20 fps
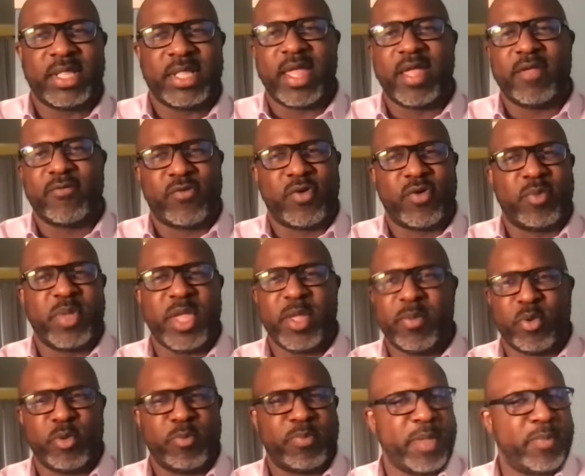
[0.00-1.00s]
Land for
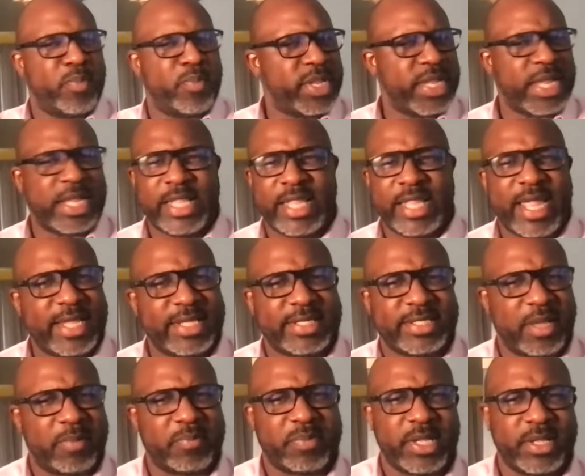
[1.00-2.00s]
people that are land
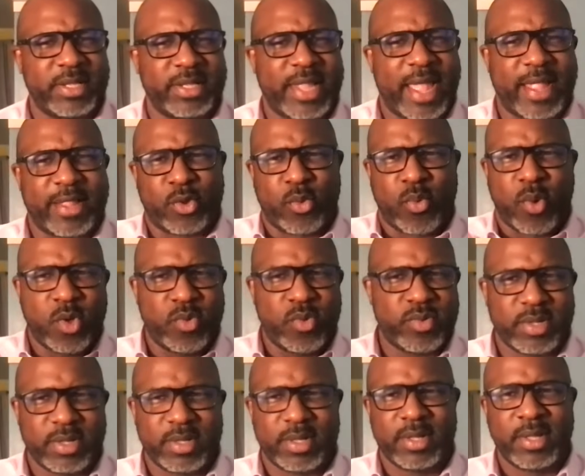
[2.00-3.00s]
something, that
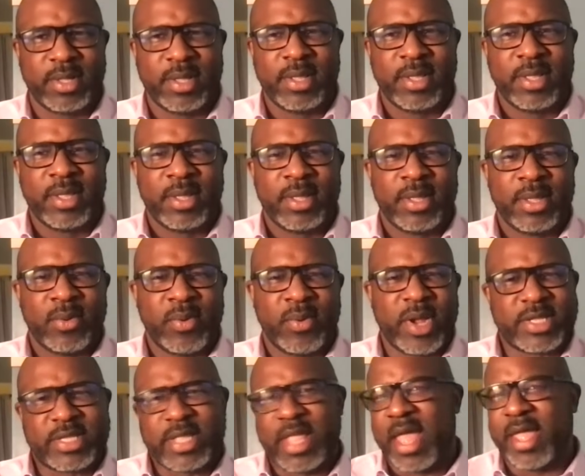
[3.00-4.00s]
quote. Where
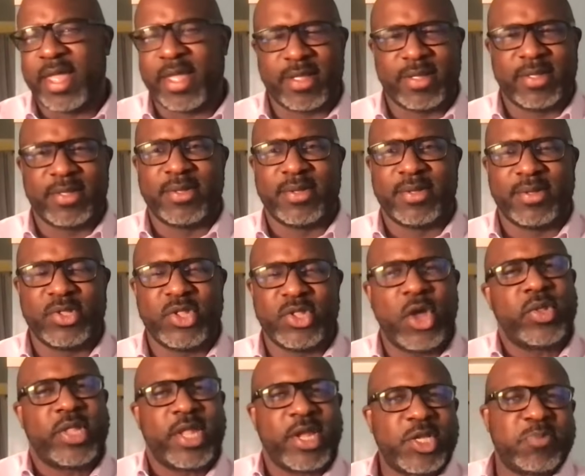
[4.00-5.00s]
it's like,
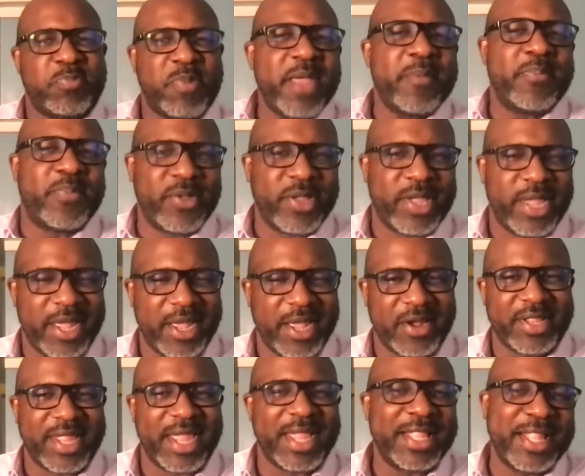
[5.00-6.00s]
no, there's people
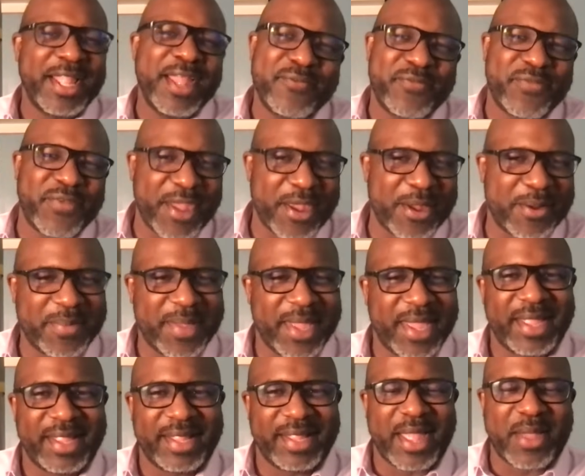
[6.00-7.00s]
here. They live here,
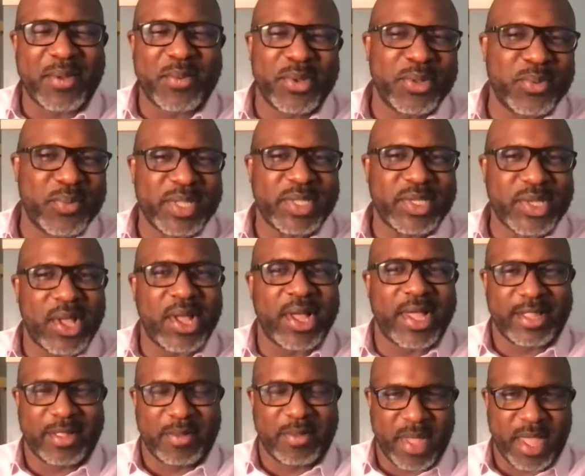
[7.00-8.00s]
man. Like, what are we
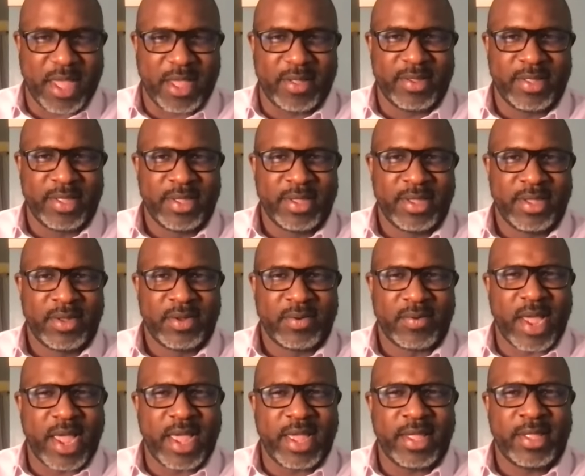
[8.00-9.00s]
talking about?
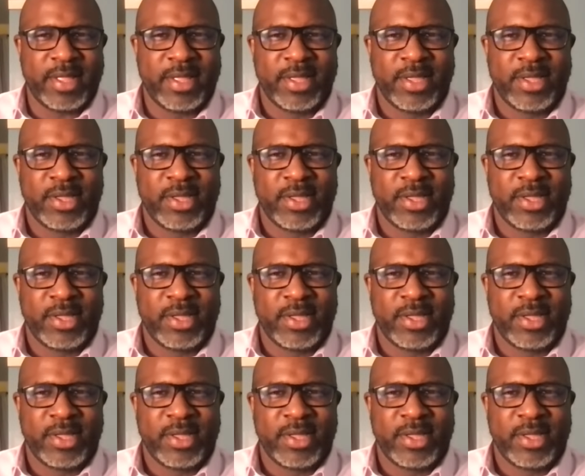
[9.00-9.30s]
Right?